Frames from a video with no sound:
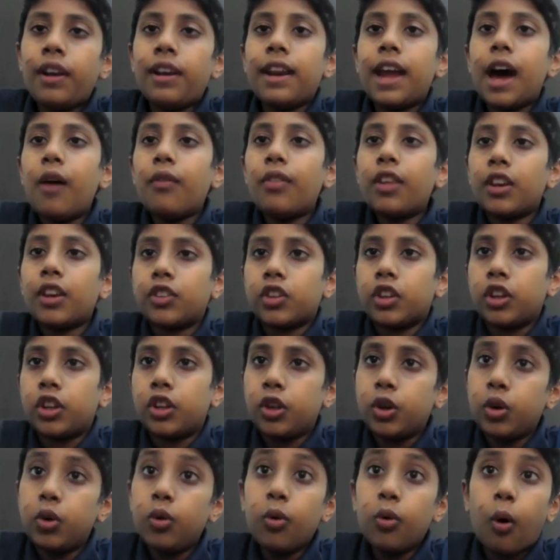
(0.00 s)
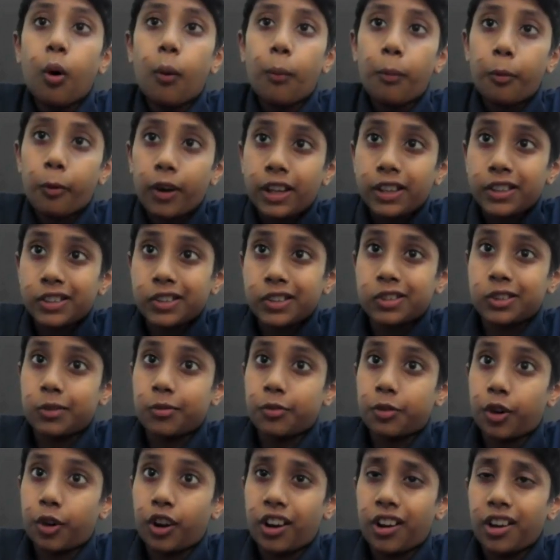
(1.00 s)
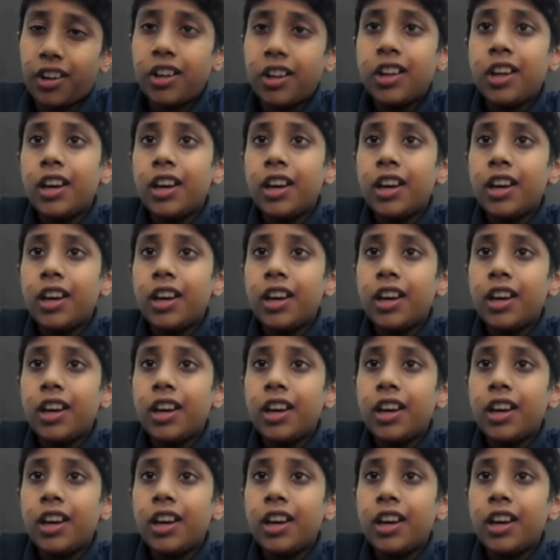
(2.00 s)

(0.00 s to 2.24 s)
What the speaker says: Now there's a new operating system for it.